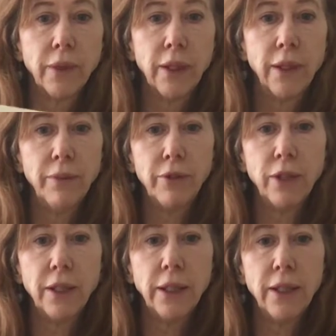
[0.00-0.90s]
Keep
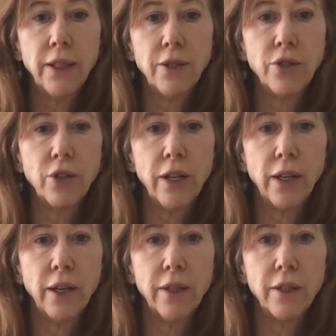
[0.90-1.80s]
trying to get this straight,
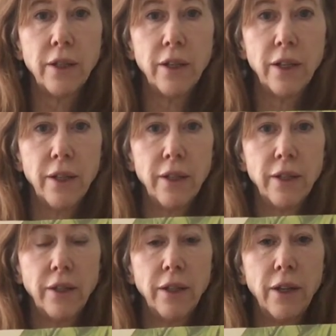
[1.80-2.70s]
guys. Sorry.
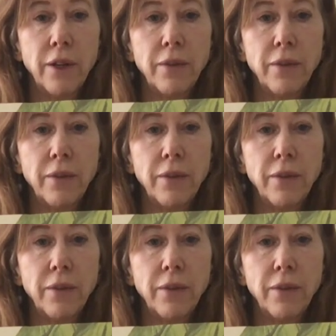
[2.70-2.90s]
There you go.